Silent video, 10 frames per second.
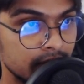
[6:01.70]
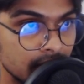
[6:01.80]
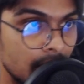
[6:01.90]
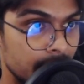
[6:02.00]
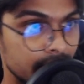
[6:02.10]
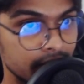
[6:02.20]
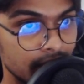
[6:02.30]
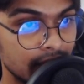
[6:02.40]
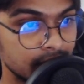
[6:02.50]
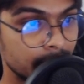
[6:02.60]
I mean,
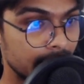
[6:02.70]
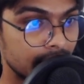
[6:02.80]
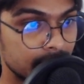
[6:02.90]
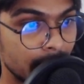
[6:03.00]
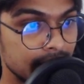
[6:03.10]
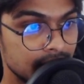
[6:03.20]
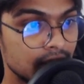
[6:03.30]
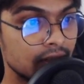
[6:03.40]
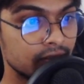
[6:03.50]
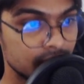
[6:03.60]
that makes
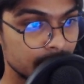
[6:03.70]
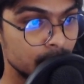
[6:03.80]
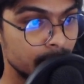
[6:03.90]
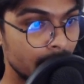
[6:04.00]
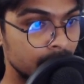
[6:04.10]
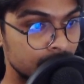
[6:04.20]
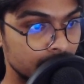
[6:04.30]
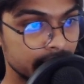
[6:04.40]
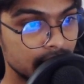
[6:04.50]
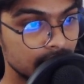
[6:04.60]
the CPU better, right?